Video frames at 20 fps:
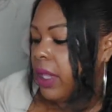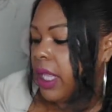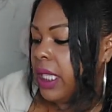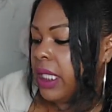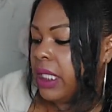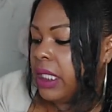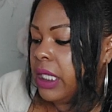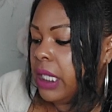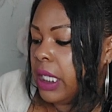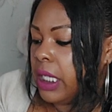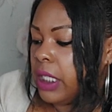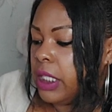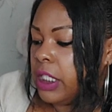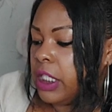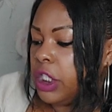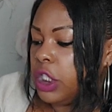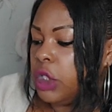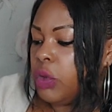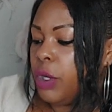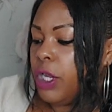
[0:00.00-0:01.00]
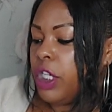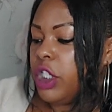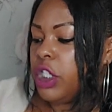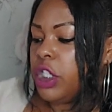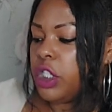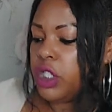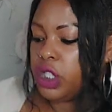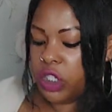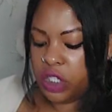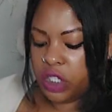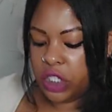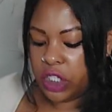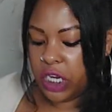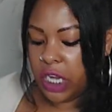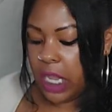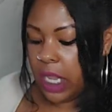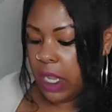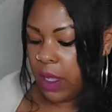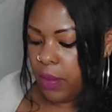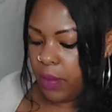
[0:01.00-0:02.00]
let's see situation
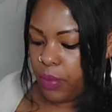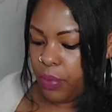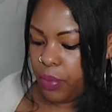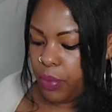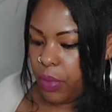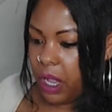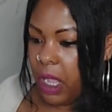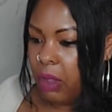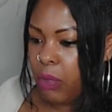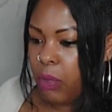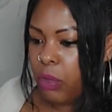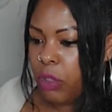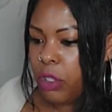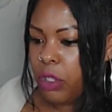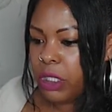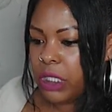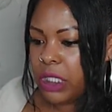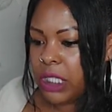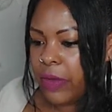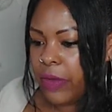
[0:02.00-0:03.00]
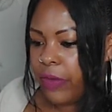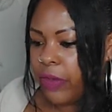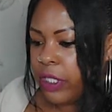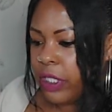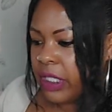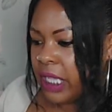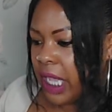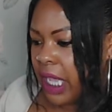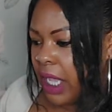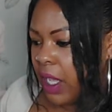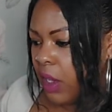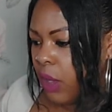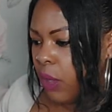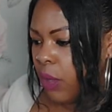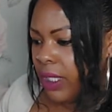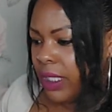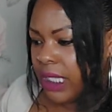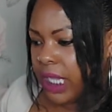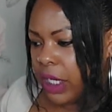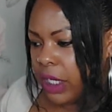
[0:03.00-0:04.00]
ship i will use a different deck
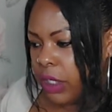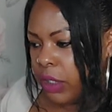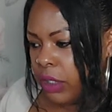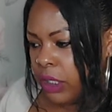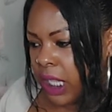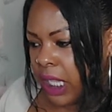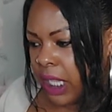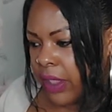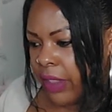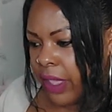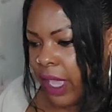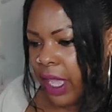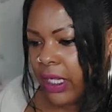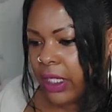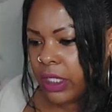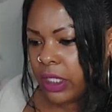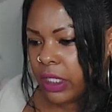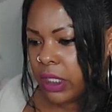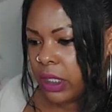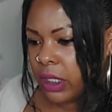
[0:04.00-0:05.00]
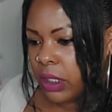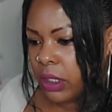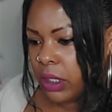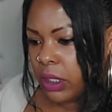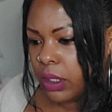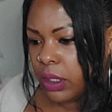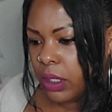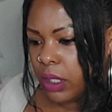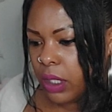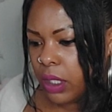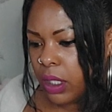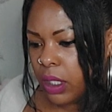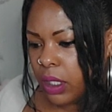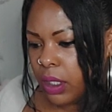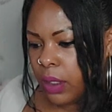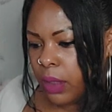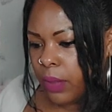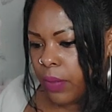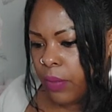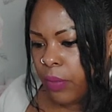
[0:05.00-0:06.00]
where's that new deck that i just
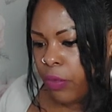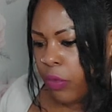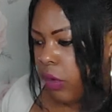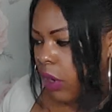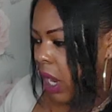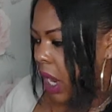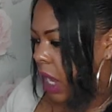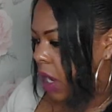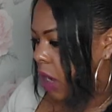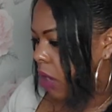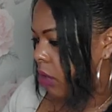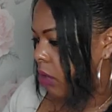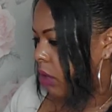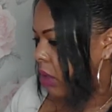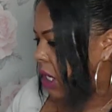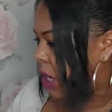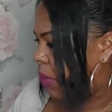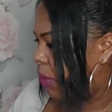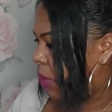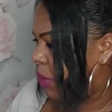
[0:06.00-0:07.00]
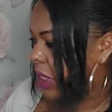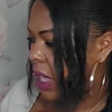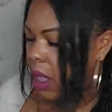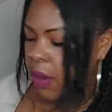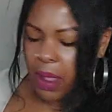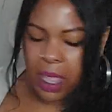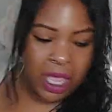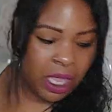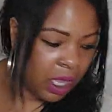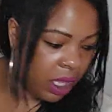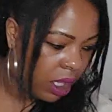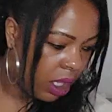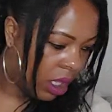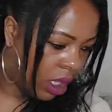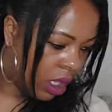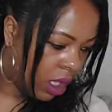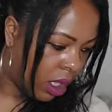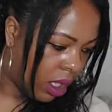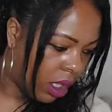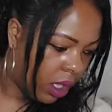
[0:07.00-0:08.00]
brought out did i put that away
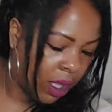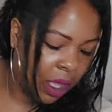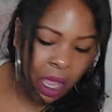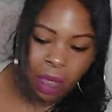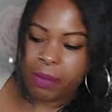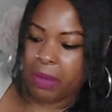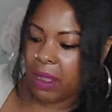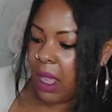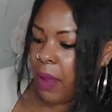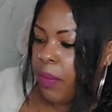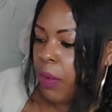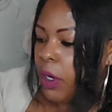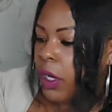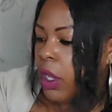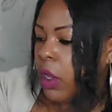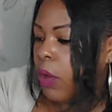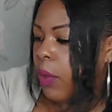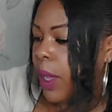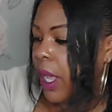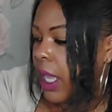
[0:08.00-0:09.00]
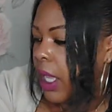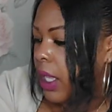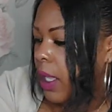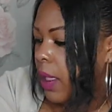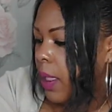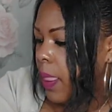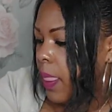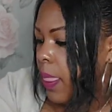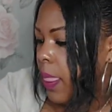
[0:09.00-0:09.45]
i might have put it away